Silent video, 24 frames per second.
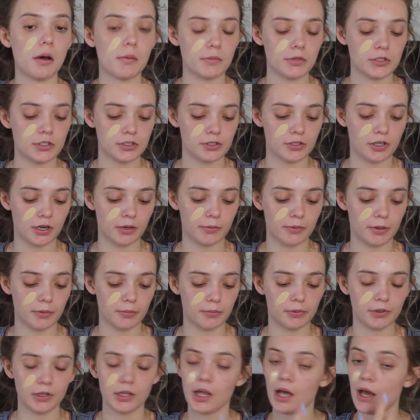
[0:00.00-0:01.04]
Just going to be
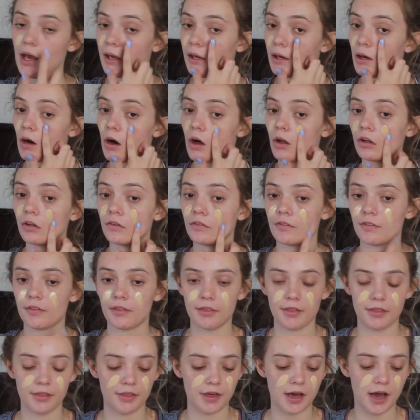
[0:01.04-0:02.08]
applying all of
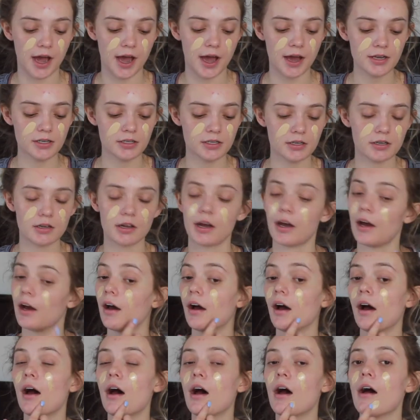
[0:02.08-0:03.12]
that.
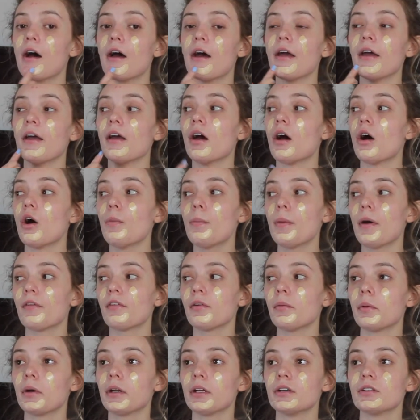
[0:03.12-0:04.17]
I hope
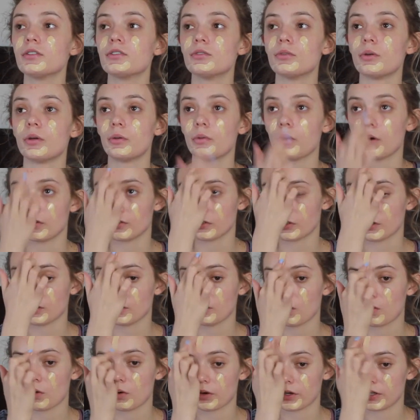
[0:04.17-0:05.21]
everybody is doing well during
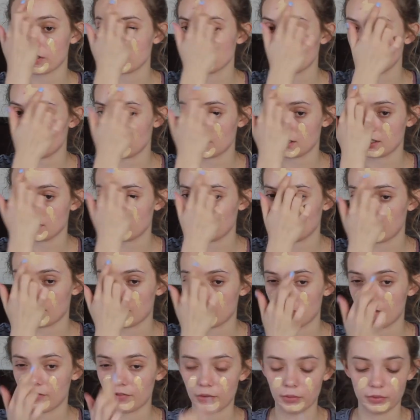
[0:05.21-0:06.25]
quarantine and
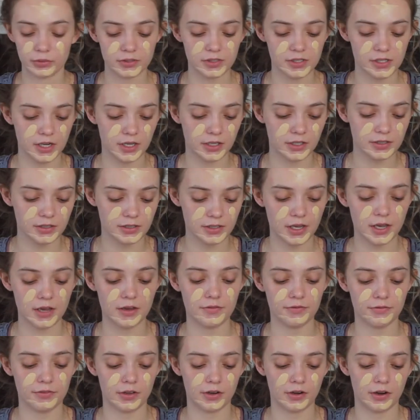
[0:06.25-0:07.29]
that everyone's staying
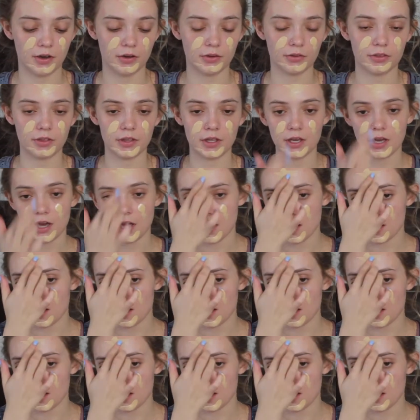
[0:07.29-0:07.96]
safe and healthy.